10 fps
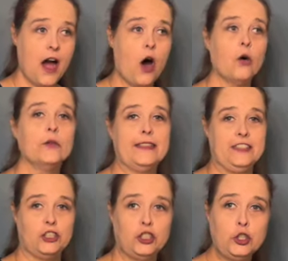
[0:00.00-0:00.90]
Only
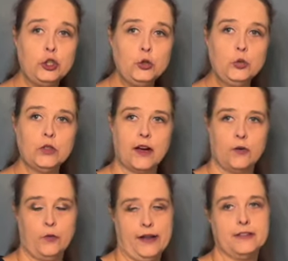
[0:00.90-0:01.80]
two
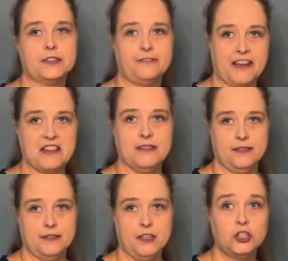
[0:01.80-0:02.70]
rails fell.
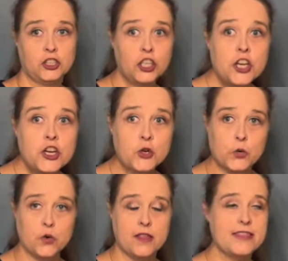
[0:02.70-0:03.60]

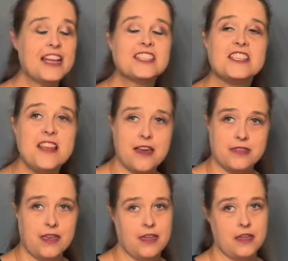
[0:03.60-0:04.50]
Two. That's
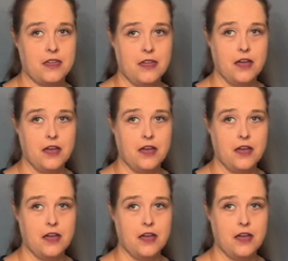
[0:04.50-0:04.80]
nothing.